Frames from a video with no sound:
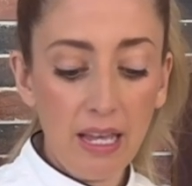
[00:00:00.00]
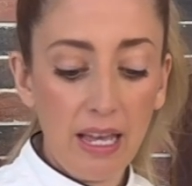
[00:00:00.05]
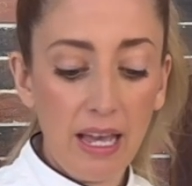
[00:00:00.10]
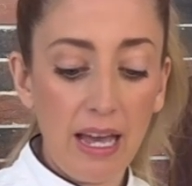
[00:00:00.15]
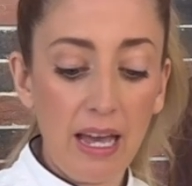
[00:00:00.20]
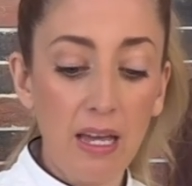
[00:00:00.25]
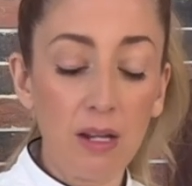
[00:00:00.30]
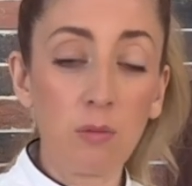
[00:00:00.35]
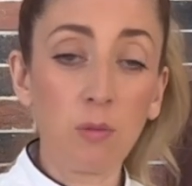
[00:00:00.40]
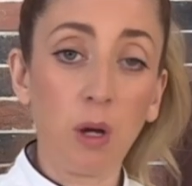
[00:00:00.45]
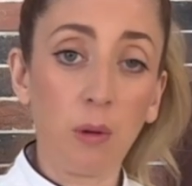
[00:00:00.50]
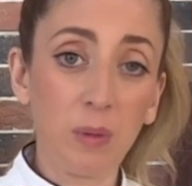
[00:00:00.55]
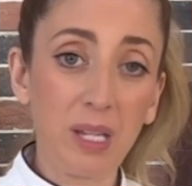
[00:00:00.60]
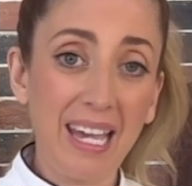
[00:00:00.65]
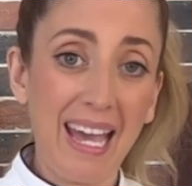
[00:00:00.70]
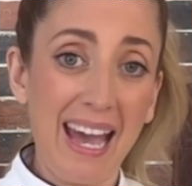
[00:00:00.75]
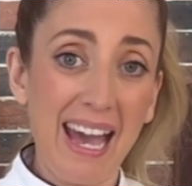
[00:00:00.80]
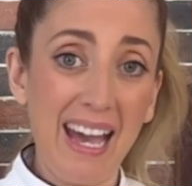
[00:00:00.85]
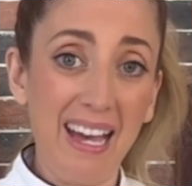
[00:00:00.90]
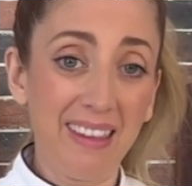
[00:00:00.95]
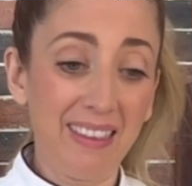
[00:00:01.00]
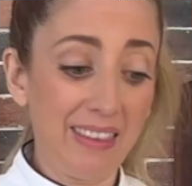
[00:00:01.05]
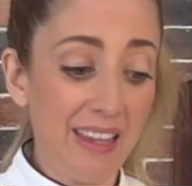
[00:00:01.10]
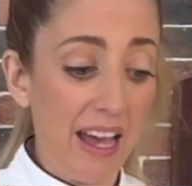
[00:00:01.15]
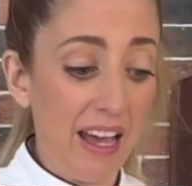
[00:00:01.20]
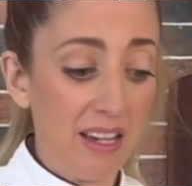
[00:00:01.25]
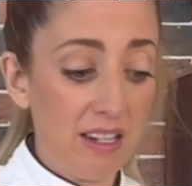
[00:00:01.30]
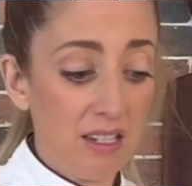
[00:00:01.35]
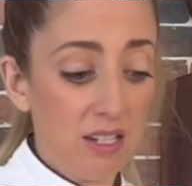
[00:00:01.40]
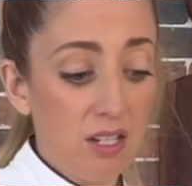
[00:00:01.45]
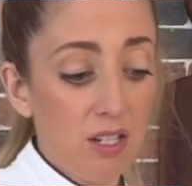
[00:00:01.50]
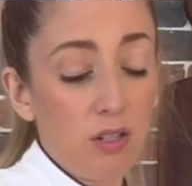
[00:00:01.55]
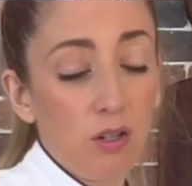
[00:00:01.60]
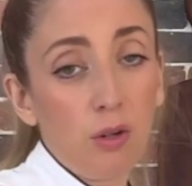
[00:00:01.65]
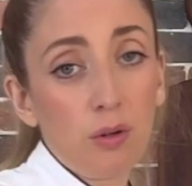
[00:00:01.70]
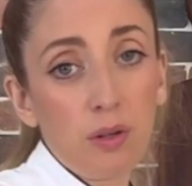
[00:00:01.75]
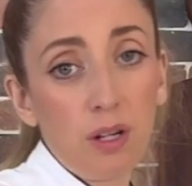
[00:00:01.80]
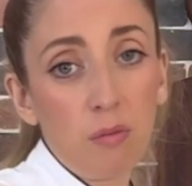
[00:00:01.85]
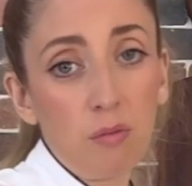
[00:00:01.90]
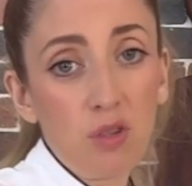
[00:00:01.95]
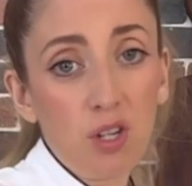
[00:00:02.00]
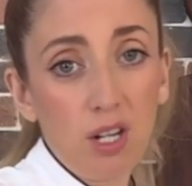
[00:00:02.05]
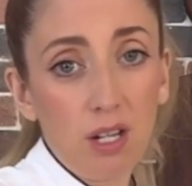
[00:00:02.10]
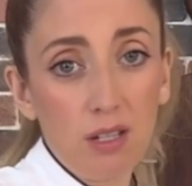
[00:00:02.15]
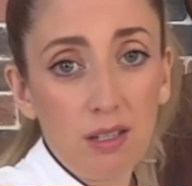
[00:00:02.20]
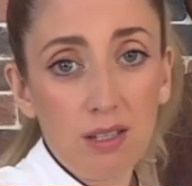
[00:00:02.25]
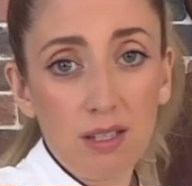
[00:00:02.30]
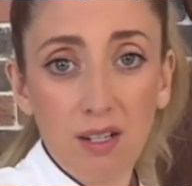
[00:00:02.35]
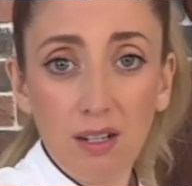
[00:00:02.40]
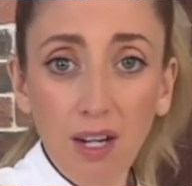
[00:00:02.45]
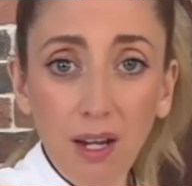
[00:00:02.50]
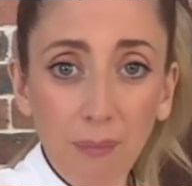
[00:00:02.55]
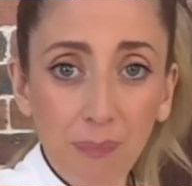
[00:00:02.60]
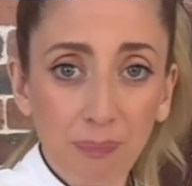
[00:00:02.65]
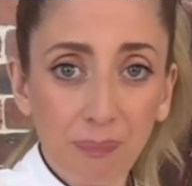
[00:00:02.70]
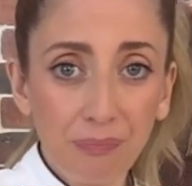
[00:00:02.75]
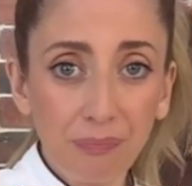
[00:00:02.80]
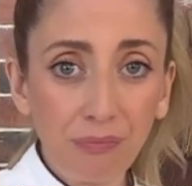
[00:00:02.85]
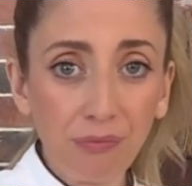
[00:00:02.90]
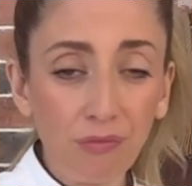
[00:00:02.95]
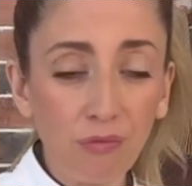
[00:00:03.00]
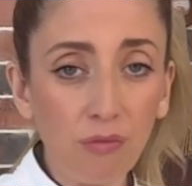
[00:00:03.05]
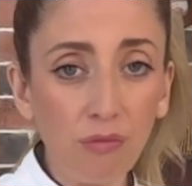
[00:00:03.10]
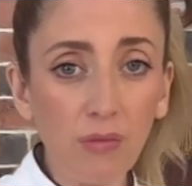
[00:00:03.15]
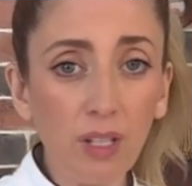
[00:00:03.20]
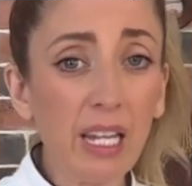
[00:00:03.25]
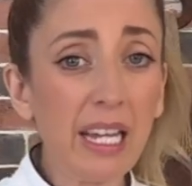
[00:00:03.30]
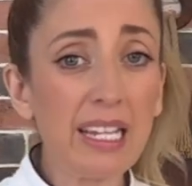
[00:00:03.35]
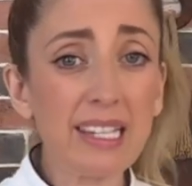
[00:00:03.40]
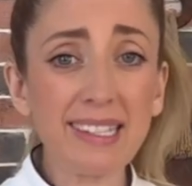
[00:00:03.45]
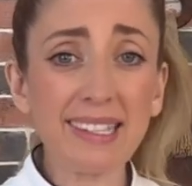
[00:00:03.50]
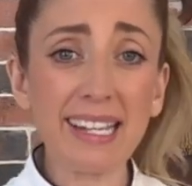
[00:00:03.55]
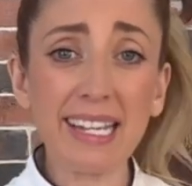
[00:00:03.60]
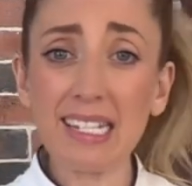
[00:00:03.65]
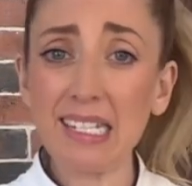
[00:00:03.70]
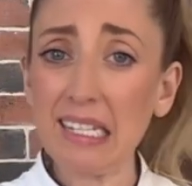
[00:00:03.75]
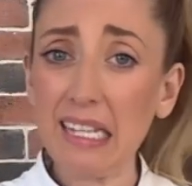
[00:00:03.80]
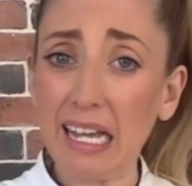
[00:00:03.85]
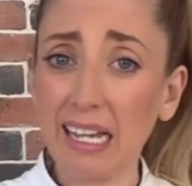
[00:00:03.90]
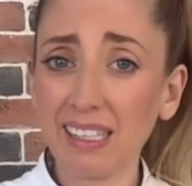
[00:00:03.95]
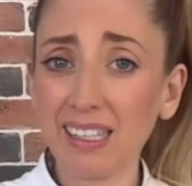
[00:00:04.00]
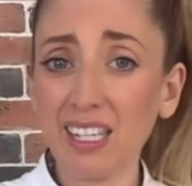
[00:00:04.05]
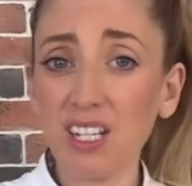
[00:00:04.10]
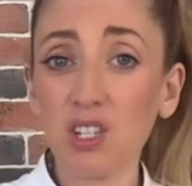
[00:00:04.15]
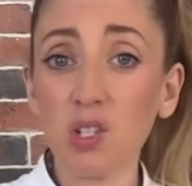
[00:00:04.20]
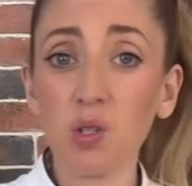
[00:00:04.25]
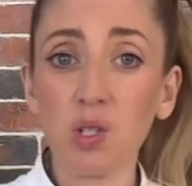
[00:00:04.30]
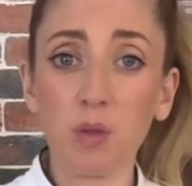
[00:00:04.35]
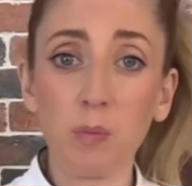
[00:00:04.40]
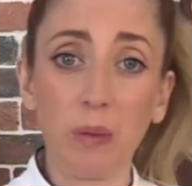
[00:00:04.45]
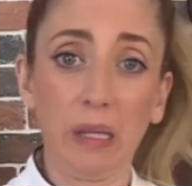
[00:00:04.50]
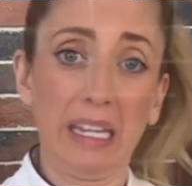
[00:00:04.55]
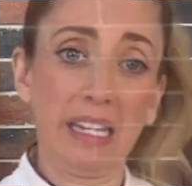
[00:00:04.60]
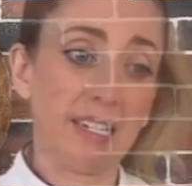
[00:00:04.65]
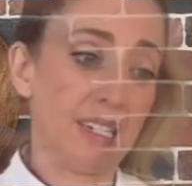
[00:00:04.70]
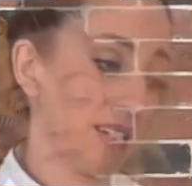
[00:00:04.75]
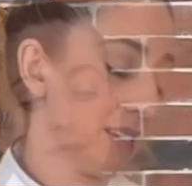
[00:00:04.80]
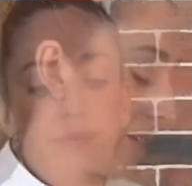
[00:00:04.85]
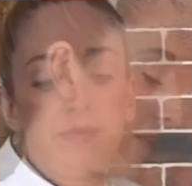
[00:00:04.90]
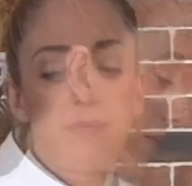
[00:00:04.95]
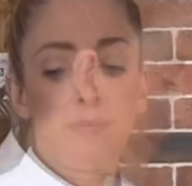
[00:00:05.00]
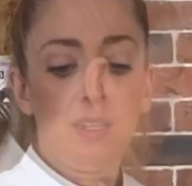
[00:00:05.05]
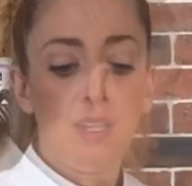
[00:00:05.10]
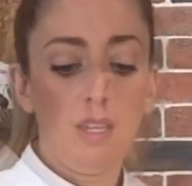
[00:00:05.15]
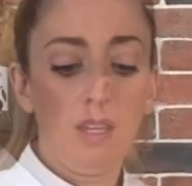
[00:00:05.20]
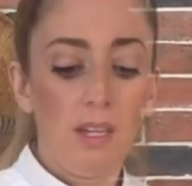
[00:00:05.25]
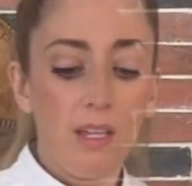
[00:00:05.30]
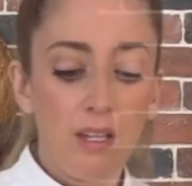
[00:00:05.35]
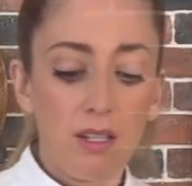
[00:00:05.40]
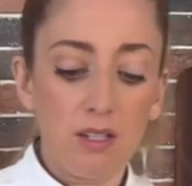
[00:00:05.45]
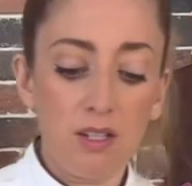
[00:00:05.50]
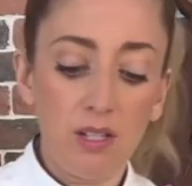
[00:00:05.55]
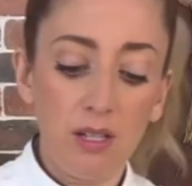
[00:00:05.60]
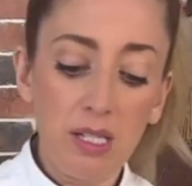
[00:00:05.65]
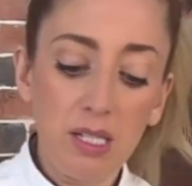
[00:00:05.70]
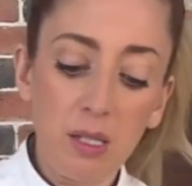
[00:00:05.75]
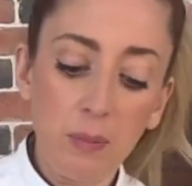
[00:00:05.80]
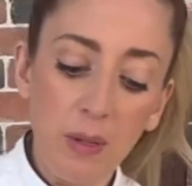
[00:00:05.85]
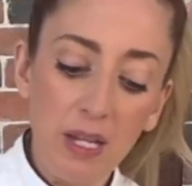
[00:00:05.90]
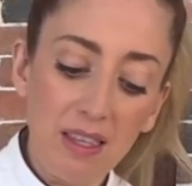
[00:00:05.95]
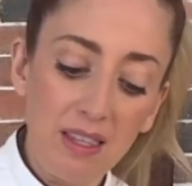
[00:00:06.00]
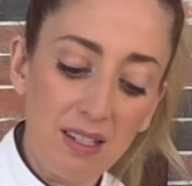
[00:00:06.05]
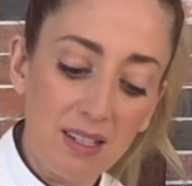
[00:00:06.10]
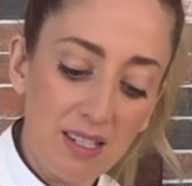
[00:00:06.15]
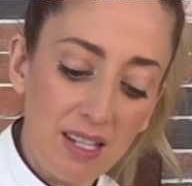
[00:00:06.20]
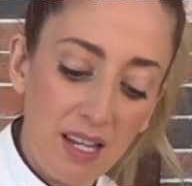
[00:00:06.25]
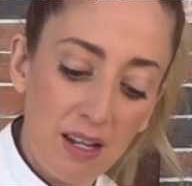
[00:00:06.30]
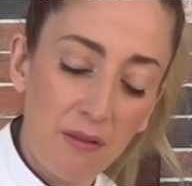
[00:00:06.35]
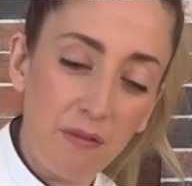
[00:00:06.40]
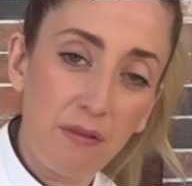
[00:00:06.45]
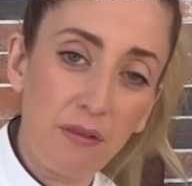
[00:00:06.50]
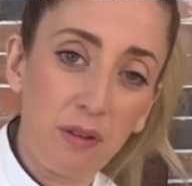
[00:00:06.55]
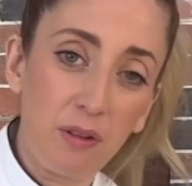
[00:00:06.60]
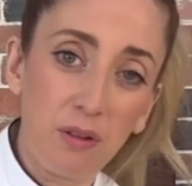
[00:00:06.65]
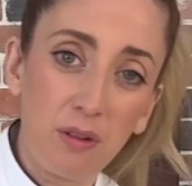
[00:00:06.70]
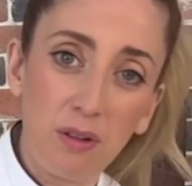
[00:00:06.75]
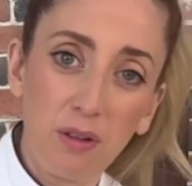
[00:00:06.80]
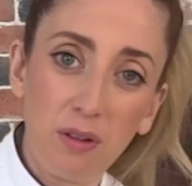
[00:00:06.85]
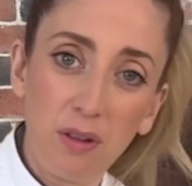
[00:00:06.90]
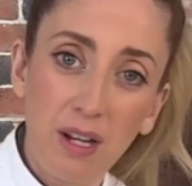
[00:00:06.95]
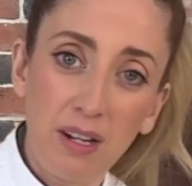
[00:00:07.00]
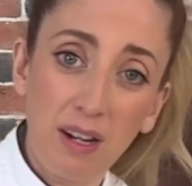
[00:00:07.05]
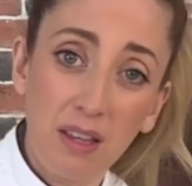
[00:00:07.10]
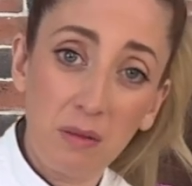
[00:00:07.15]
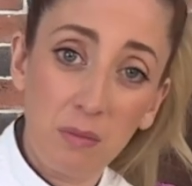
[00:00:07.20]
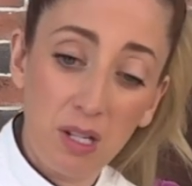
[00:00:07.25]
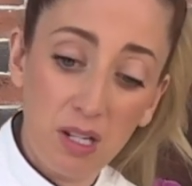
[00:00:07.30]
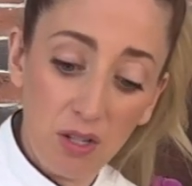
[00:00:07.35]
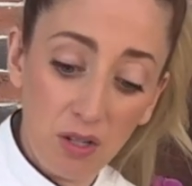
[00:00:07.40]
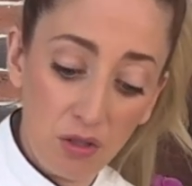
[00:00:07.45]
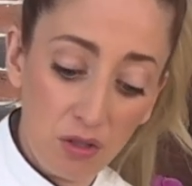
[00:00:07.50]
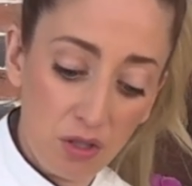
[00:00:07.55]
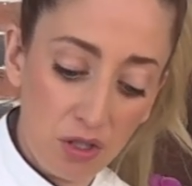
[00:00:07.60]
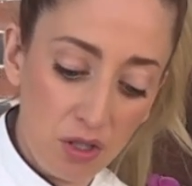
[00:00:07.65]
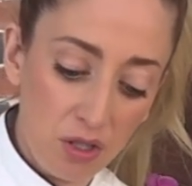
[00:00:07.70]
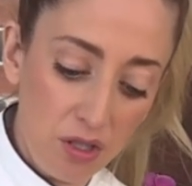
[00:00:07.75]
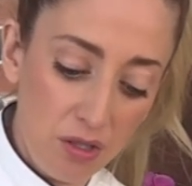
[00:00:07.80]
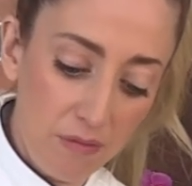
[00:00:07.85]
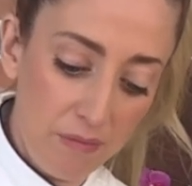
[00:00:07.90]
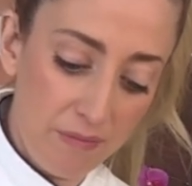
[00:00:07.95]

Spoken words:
And when we add that cream cheese syrup, it's less likely to split. So let's beat this again for another minute or two.